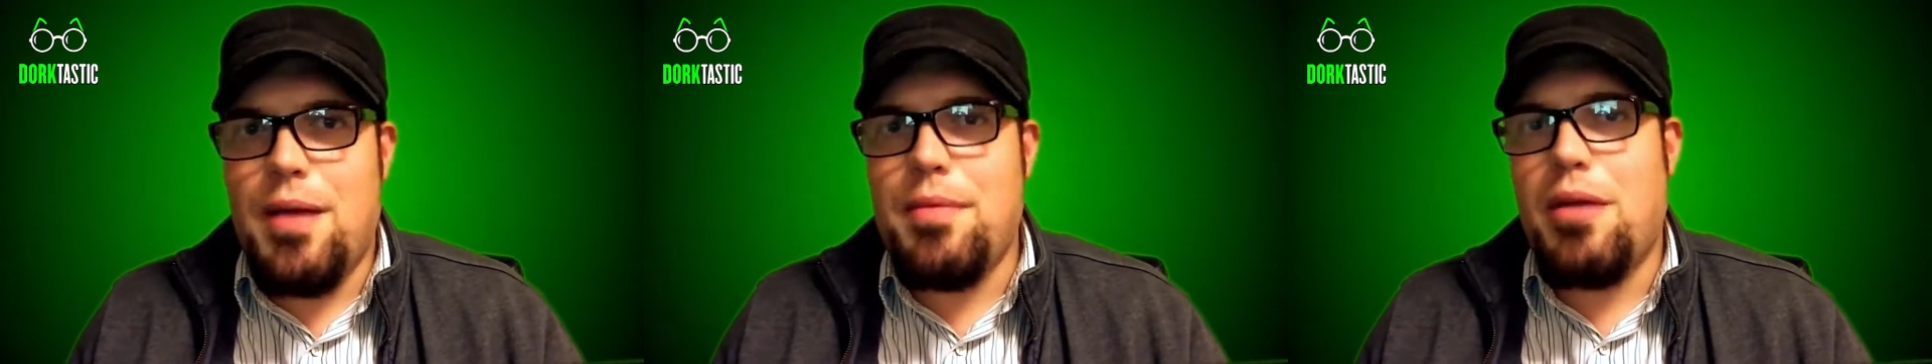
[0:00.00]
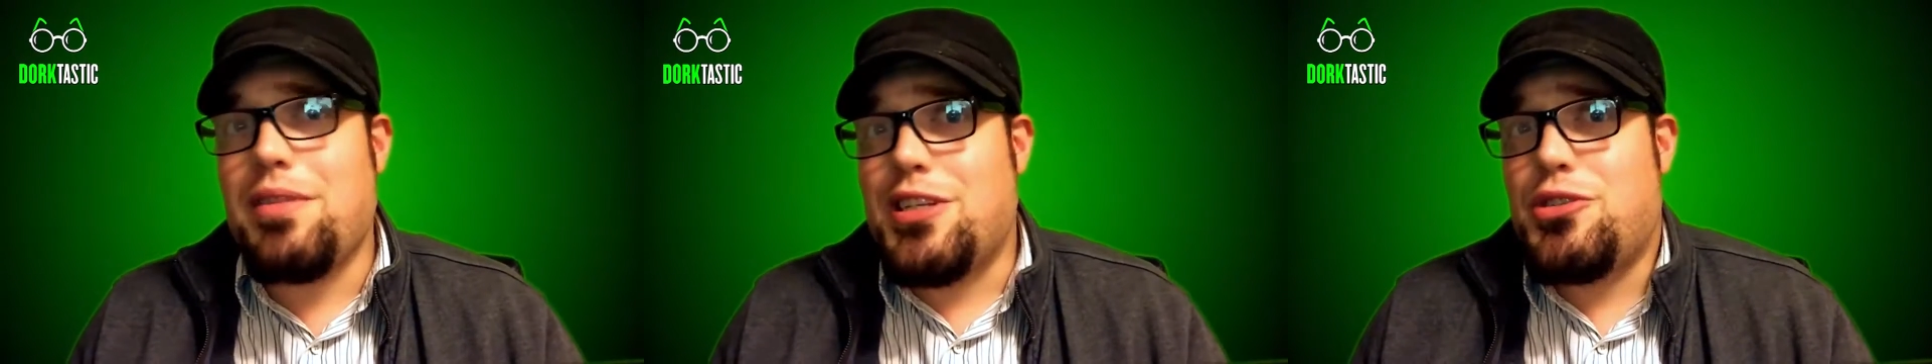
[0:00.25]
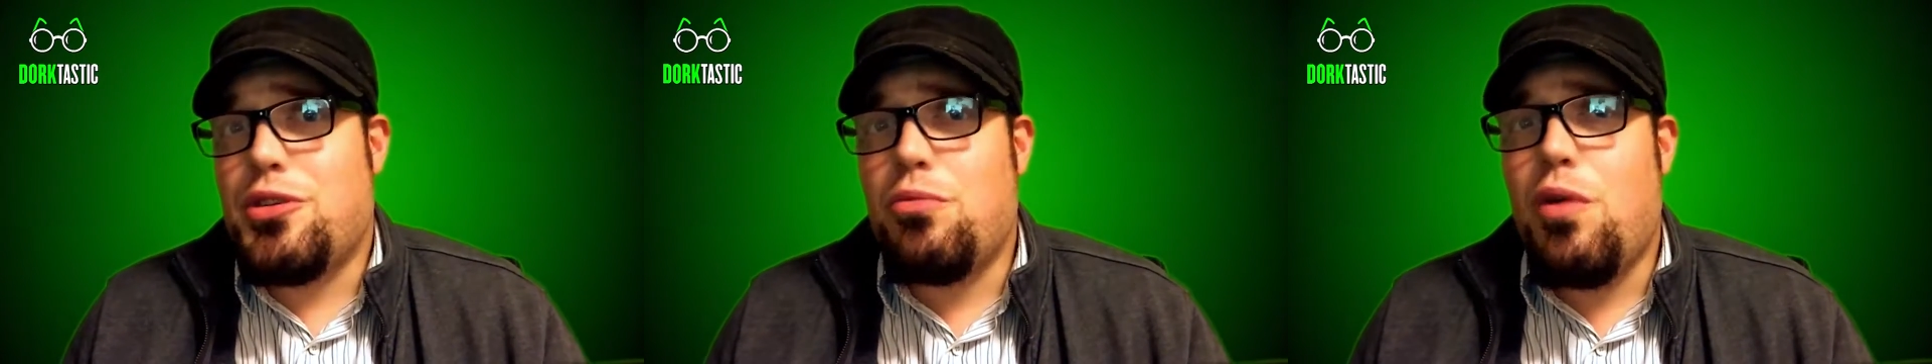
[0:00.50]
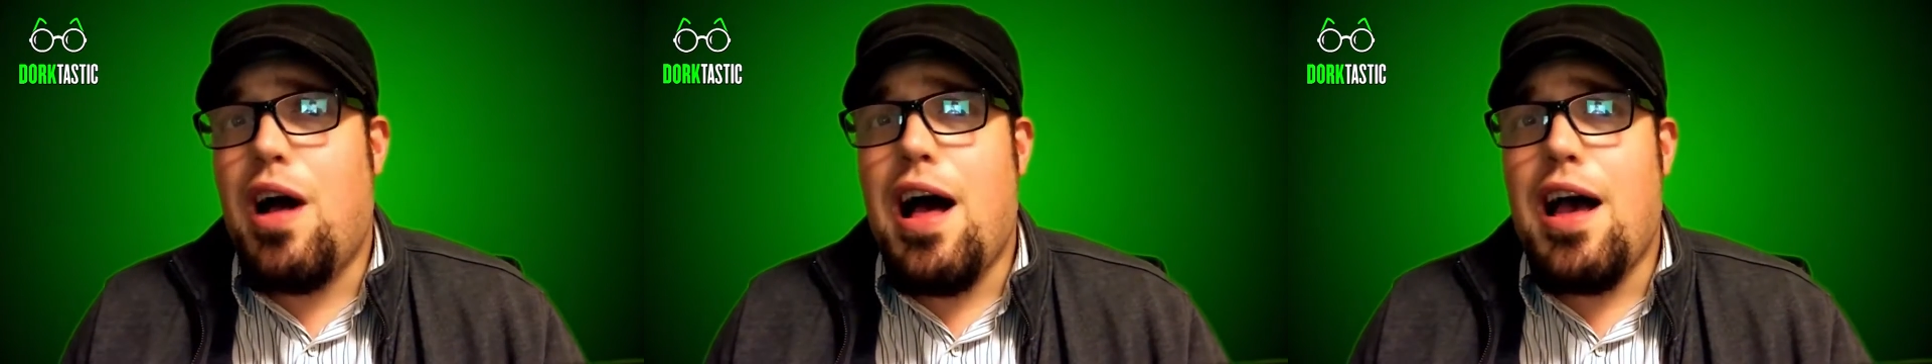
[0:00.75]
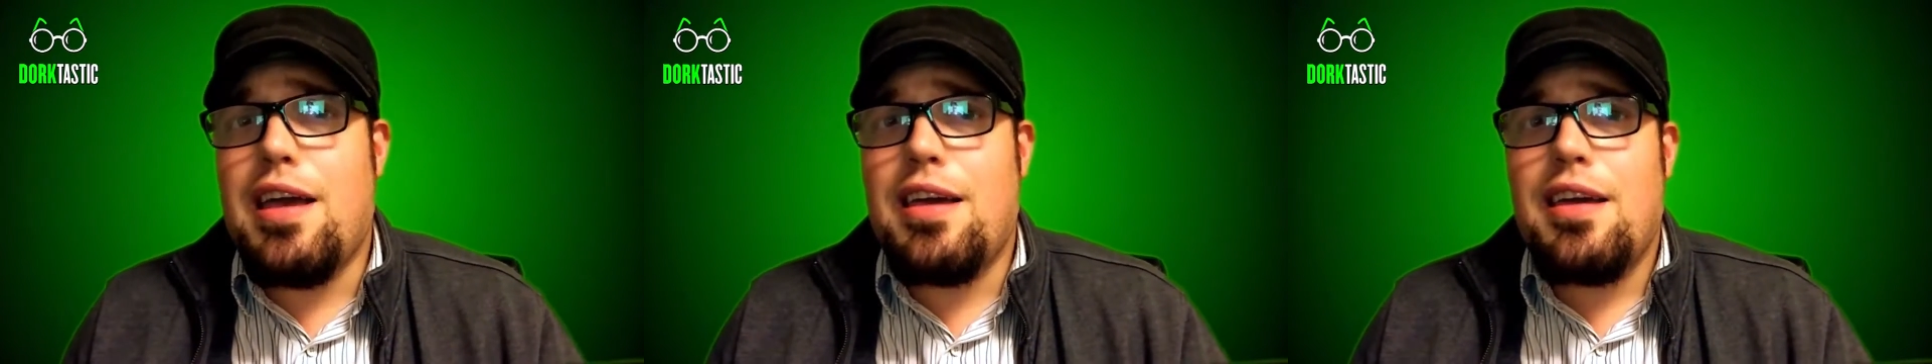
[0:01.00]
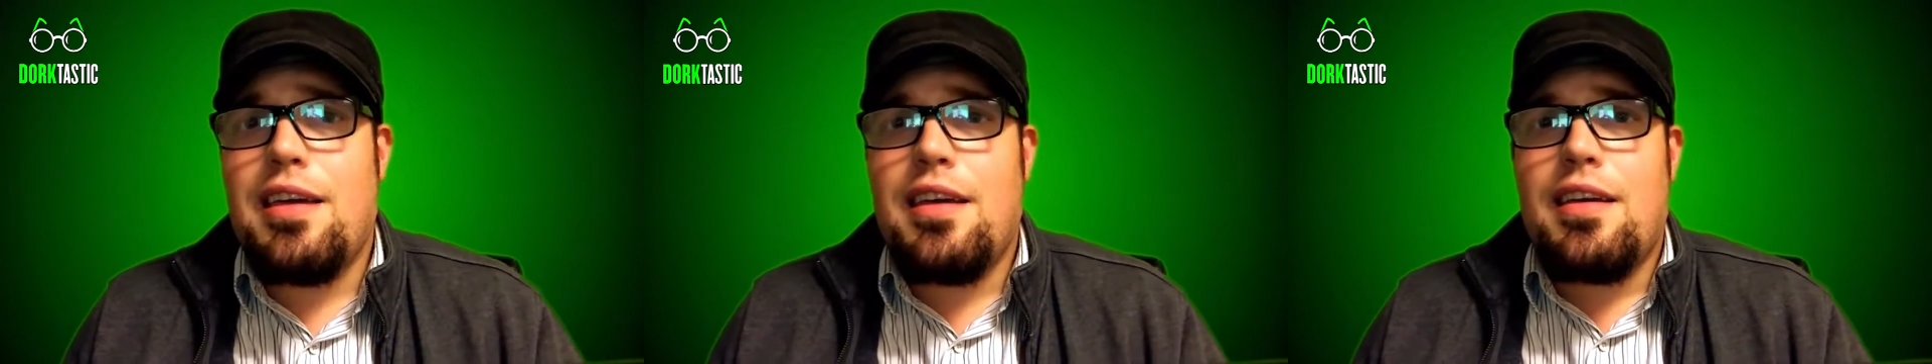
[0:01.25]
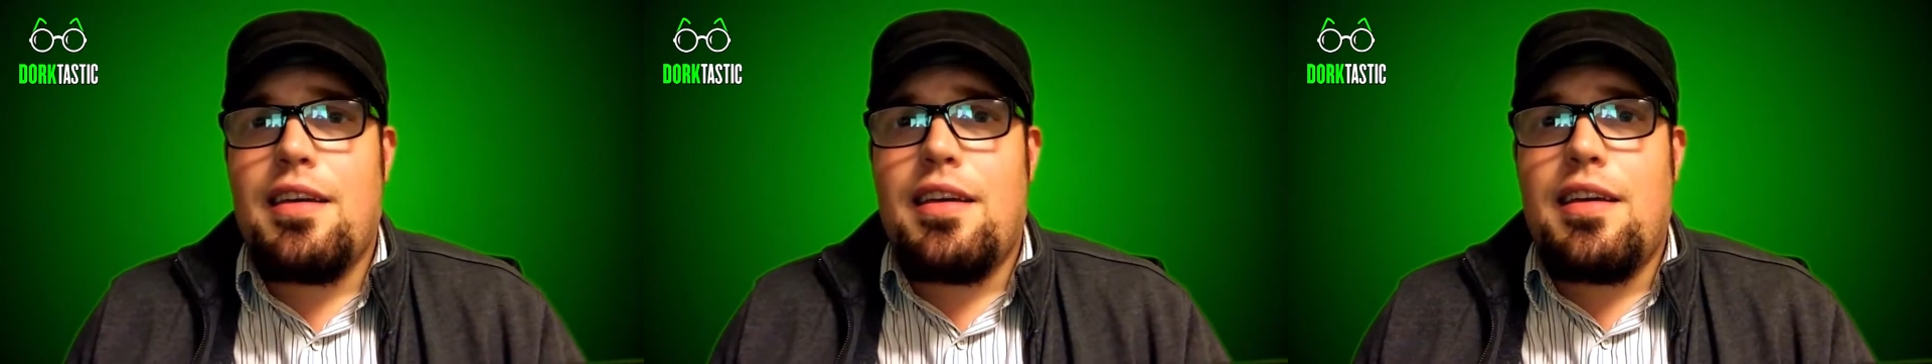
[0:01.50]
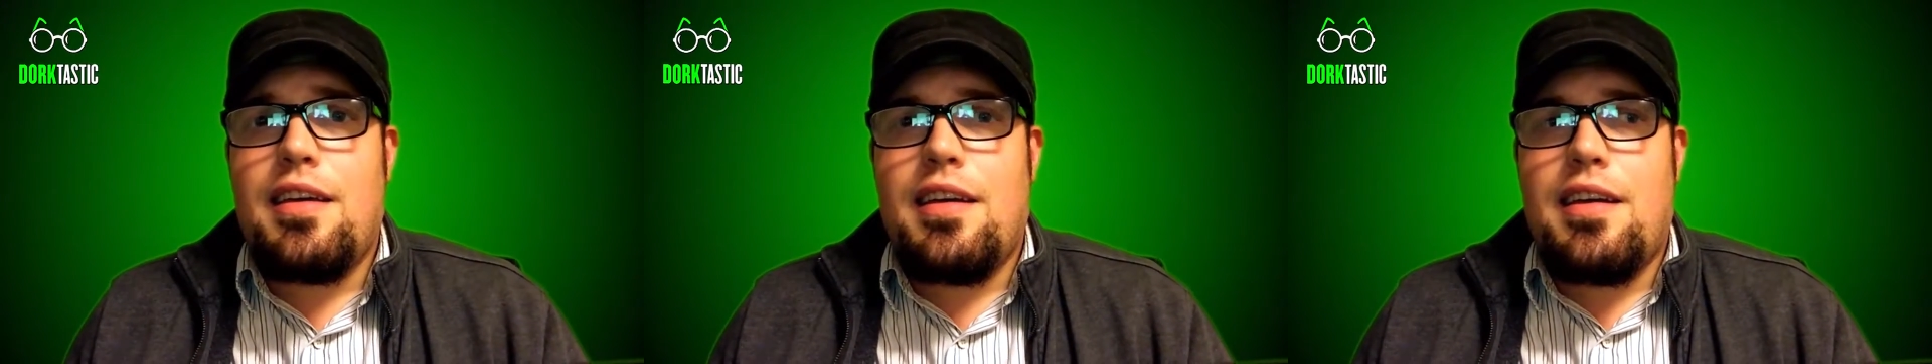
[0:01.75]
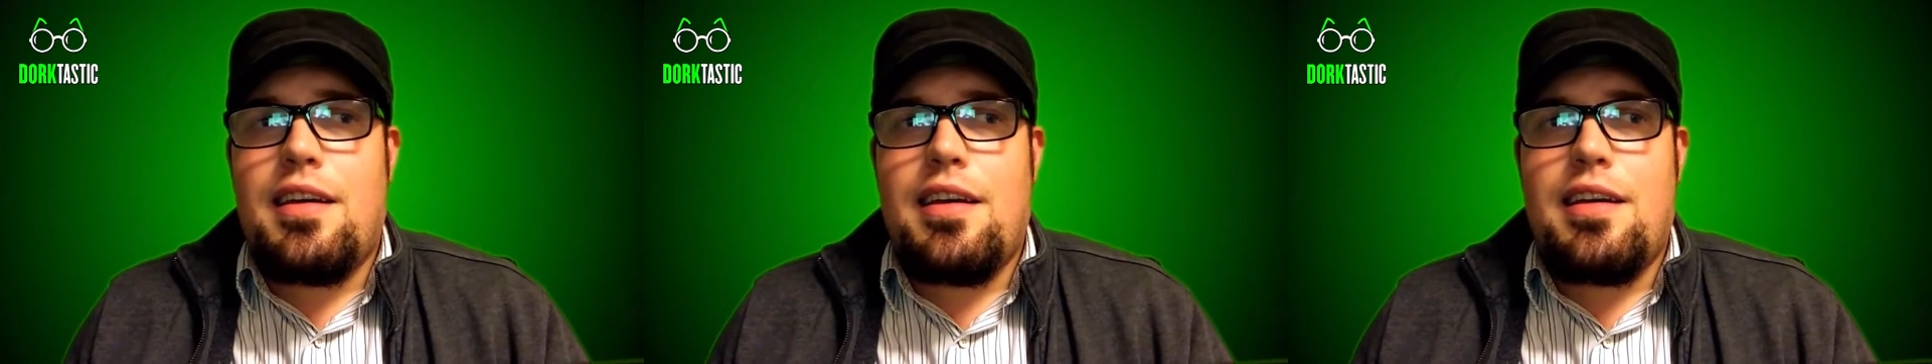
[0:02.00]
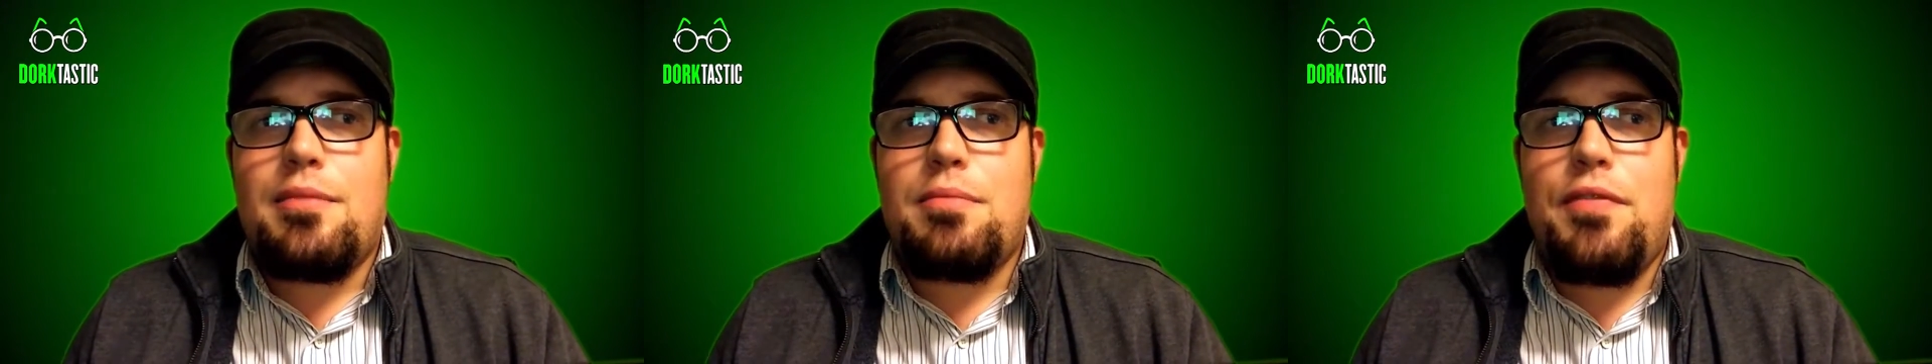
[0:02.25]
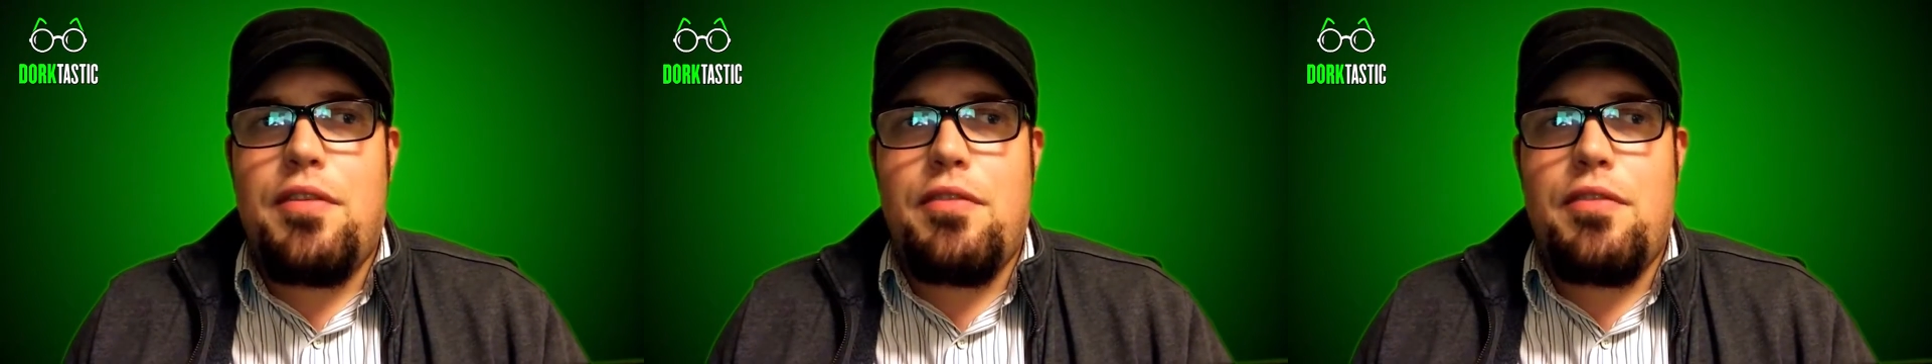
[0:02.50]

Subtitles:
not really sure why. If